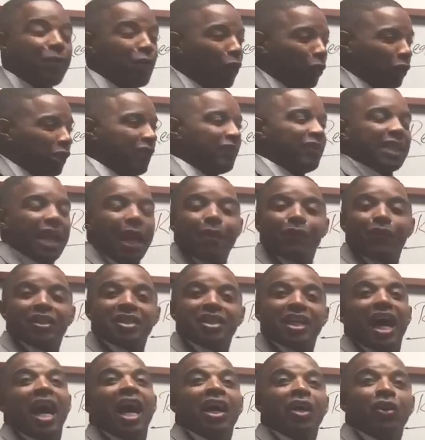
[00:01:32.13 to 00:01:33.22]
You don't leave the game
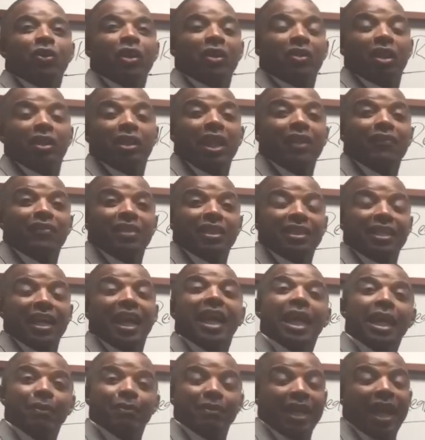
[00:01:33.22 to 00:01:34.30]
retired. You have to leave the
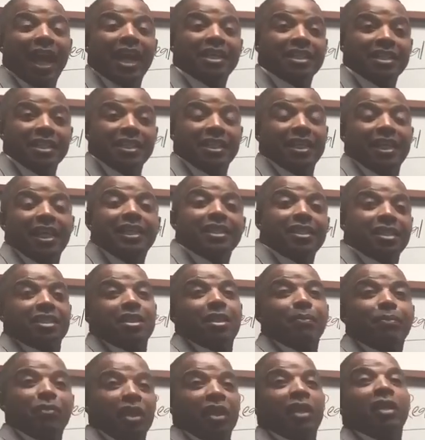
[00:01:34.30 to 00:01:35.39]
game and actually get into
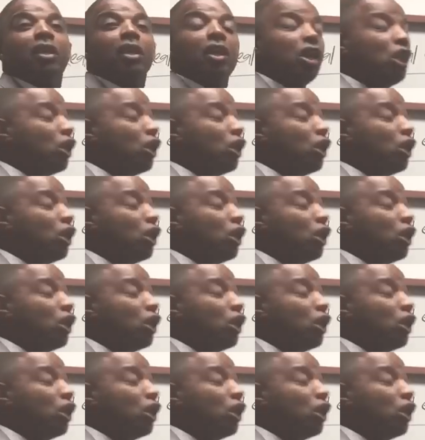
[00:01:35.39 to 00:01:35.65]
something.